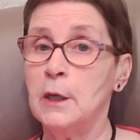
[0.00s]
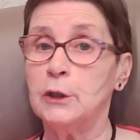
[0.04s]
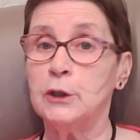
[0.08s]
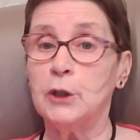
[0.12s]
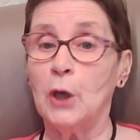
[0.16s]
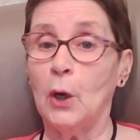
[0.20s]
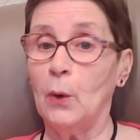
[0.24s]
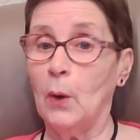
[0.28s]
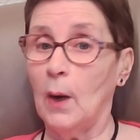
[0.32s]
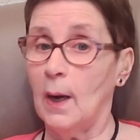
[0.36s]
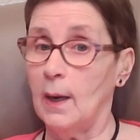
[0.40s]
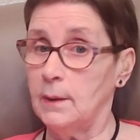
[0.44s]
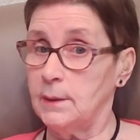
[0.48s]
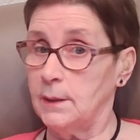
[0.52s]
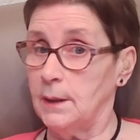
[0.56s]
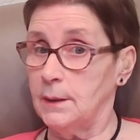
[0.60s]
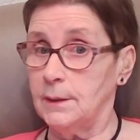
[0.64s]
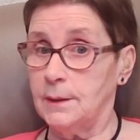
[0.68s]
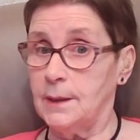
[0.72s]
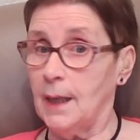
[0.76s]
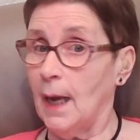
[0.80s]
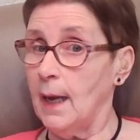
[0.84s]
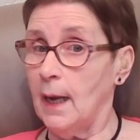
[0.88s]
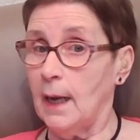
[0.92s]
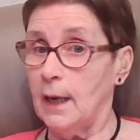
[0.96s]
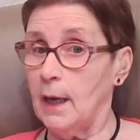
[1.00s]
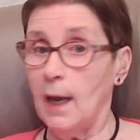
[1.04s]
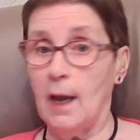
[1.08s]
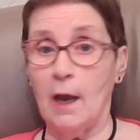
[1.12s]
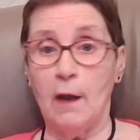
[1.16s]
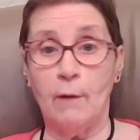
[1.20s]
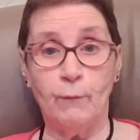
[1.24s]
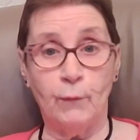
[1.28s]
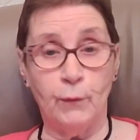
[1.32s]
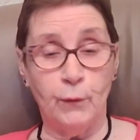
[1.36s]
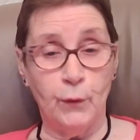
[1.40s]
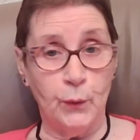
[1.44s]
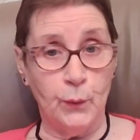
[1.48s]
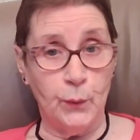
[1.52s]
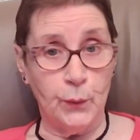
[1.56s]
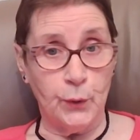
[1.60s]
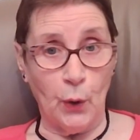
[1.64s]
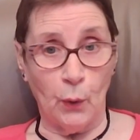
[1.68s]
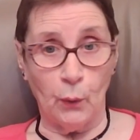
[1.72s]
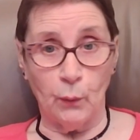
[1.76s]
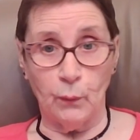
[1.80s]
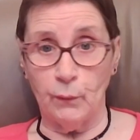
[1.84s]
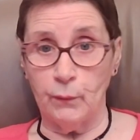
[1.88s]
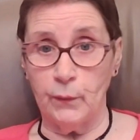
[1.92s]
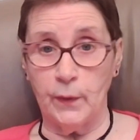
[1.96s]
So as I say, if you
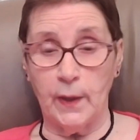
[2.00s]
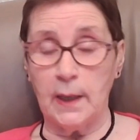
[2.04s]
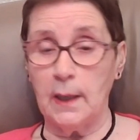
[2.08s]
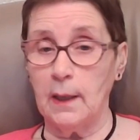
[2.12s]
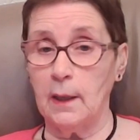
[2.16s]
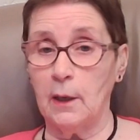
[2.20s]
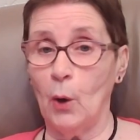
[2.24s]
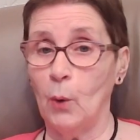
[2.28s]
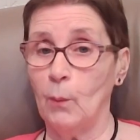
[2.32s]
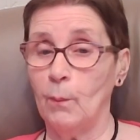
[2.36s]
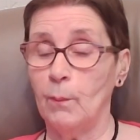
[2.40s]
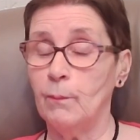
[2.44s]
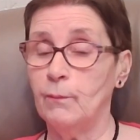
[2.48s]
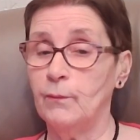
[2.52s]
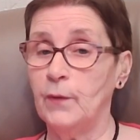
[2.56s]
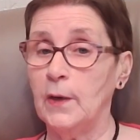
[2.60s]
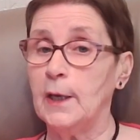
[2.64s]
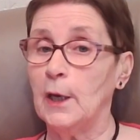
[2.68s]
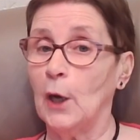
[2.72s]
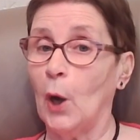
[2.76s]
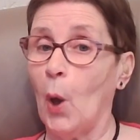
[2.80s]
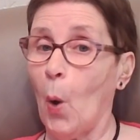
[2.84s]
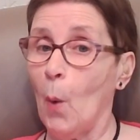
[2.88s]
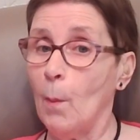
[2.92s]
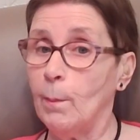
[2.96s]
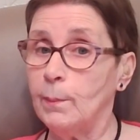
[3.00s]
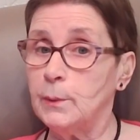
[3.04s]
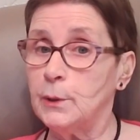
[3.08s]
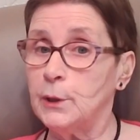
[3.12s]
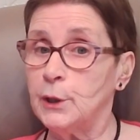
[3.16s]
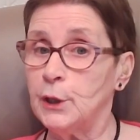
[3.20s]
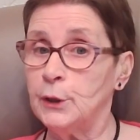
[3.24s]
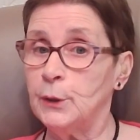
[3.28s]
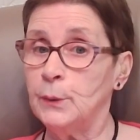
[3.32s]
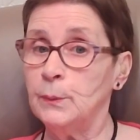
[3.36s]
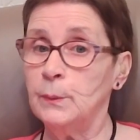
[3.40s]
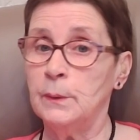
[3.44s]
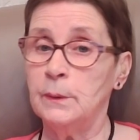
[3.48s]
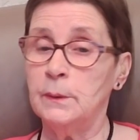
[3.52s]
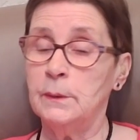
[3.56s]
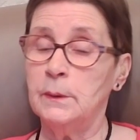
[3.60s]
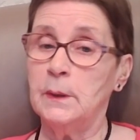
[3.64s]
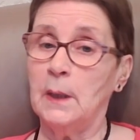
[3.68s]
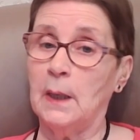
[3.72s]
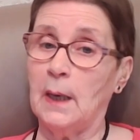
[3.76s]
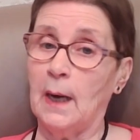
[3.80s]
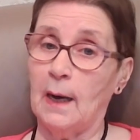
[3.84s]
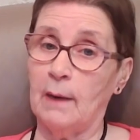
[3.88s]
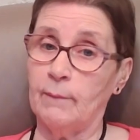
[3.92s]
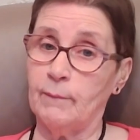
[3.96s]
don't think or feel up to,
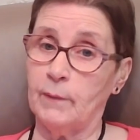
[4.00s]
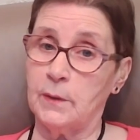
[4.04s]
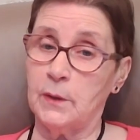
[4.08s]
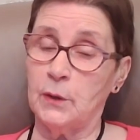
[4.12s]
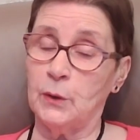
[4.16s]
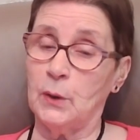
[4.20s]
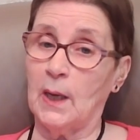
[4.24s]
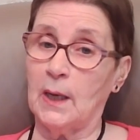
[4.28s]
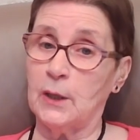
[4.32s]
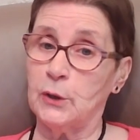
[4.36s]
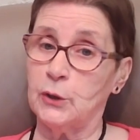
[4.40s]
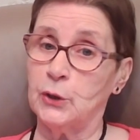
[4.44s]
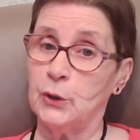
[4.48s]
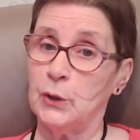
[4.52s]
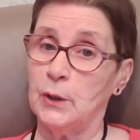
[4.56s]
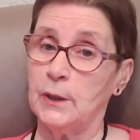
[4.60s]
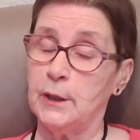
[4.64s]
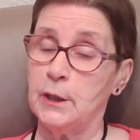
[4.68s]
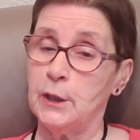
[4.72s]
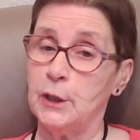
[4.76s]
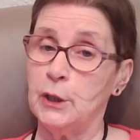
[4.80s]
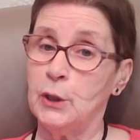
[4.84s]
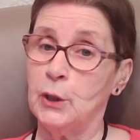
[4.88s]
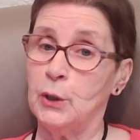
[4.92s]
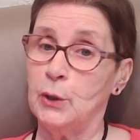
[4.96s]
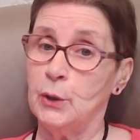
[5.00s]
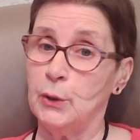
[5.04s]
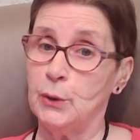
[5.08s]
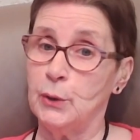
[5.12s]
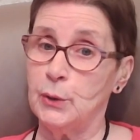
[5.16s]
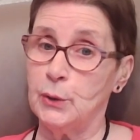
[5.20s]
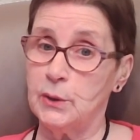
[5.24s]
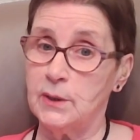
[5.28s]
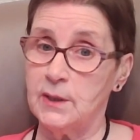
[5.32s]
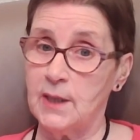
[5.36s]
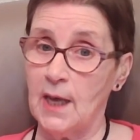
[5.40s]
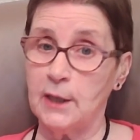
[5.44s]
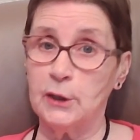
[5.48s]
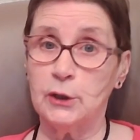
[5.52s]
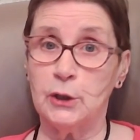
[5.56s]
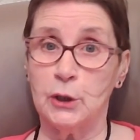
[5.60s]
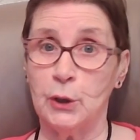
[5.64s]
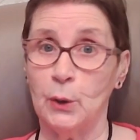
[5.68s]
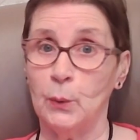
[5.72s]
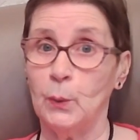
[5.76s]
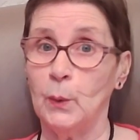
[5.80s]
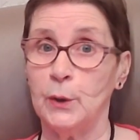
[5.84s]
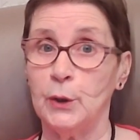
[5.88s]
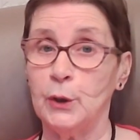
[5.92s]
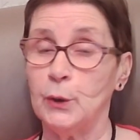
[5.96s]
have it naturally
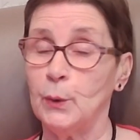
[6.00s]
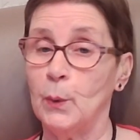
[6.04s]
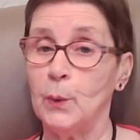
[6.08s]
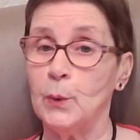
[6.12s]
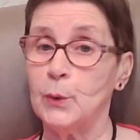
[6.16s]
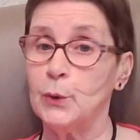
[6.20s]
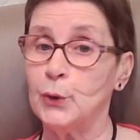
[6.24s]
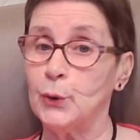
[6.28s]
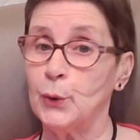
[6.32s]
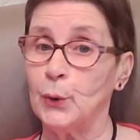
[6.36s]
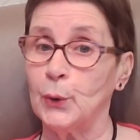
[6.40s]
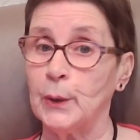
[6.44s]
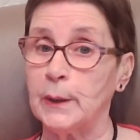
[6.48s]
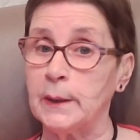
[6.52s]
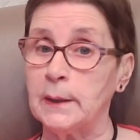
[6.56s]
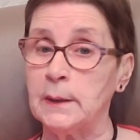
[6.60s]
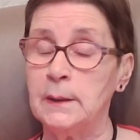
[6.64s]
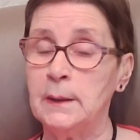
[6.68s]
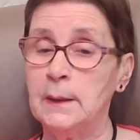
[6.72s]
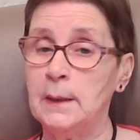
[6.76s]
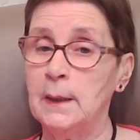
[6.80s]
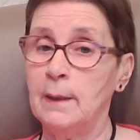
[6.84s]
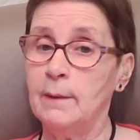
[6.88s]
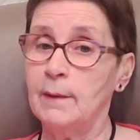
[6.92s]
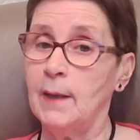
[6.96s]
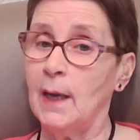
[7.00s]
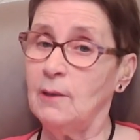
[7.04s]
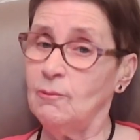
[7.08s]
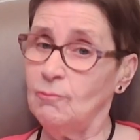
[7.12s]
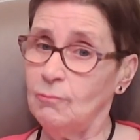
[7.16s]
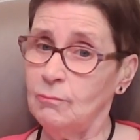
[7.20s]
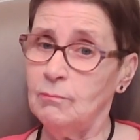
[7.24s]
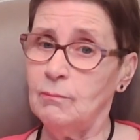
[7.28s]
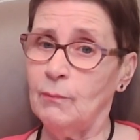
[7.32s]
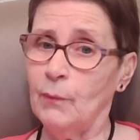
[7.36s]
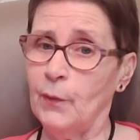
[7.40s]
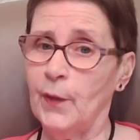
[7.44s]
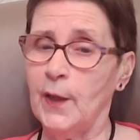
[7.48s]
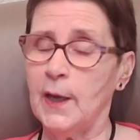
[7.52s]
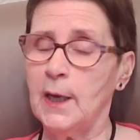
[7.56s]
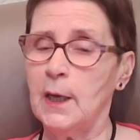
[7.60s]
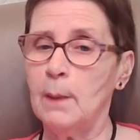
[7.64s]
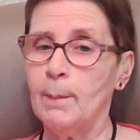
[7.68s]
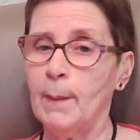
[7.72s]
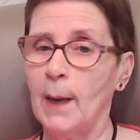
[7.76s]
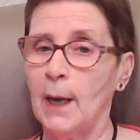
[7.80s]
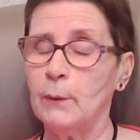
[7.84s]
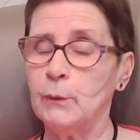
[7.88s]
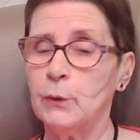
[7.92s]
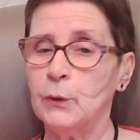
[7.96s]
sector under a drawing, then think
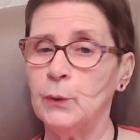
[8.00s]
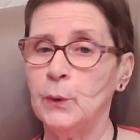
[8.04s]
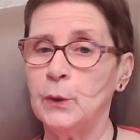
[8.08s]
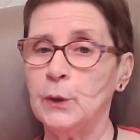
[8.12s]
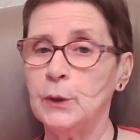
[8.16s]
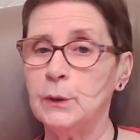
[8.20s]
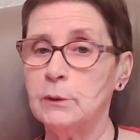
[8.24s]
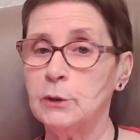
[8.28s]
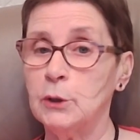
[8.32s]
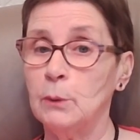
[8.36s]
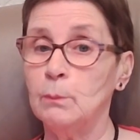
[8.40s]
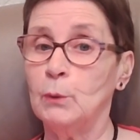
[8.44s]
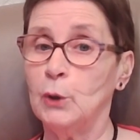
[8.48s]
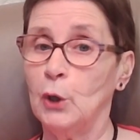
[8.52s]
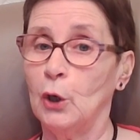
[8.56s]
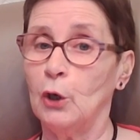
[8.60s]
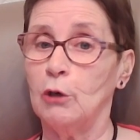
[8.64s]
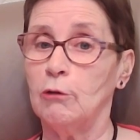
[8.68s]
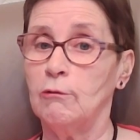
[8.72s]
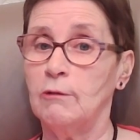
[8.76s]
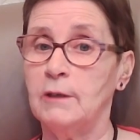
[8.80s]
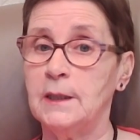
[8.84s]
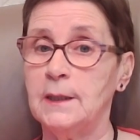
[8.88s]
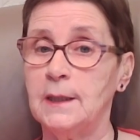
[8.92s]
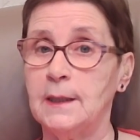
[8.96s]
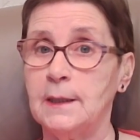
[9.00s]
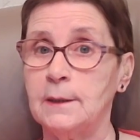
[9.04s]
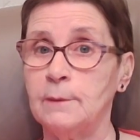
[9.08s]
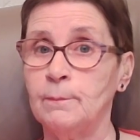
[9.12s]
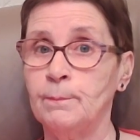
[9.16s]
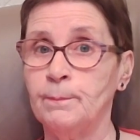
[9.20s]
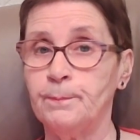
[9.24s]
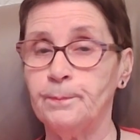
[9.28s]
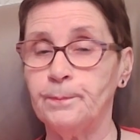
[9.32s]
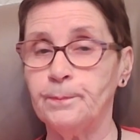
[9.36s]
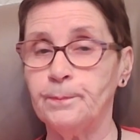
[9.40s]
about doing some colouring in.